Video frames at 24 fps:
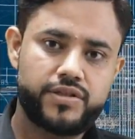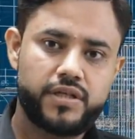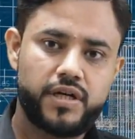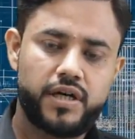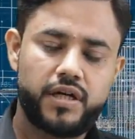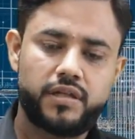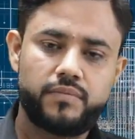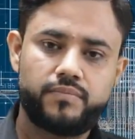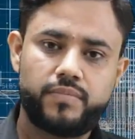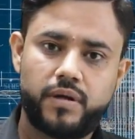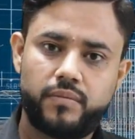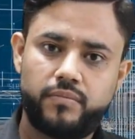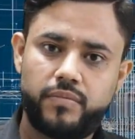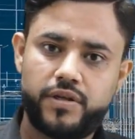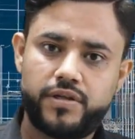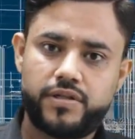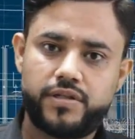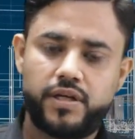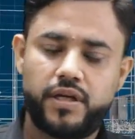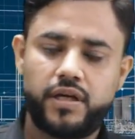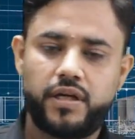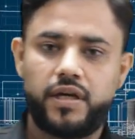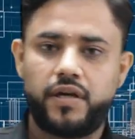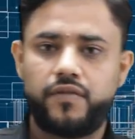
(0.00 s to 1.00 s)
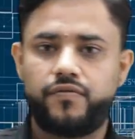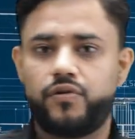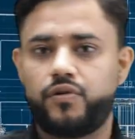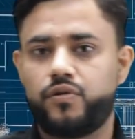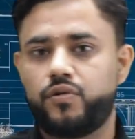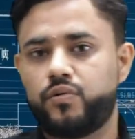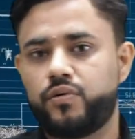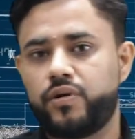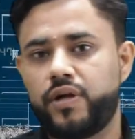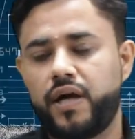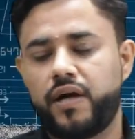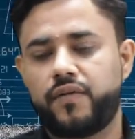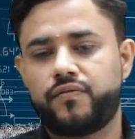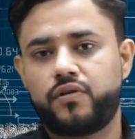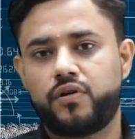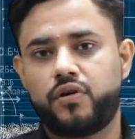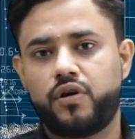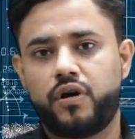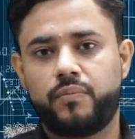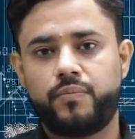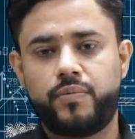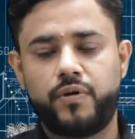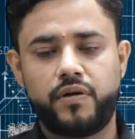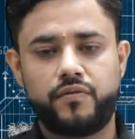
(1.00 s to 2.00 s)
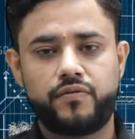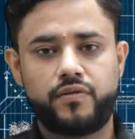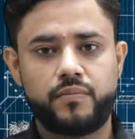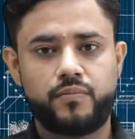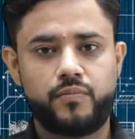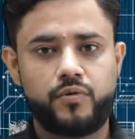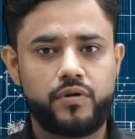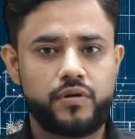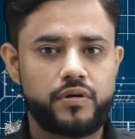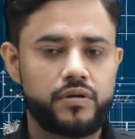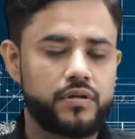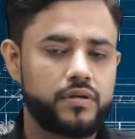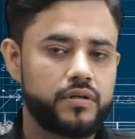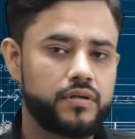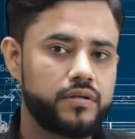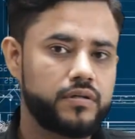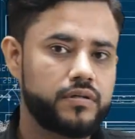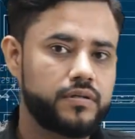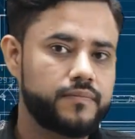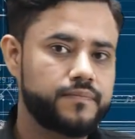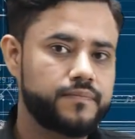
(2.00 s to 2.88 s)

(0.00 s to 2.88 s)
Chand Publishing. If you don't have the copy of the book,